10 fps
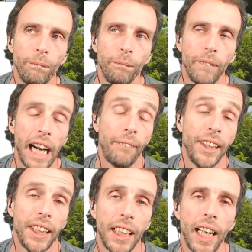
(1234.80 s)
But I'm
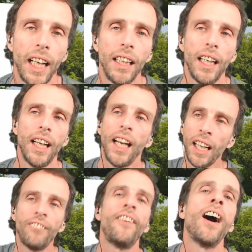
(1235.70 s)
just saying that
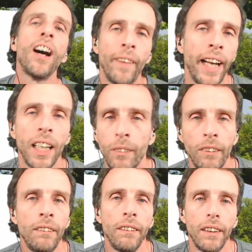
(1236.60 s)
any farm
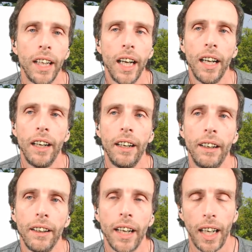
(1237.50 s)
animal
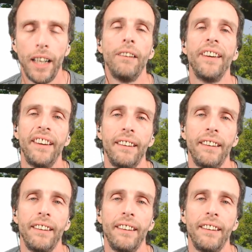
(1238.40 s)
can do it.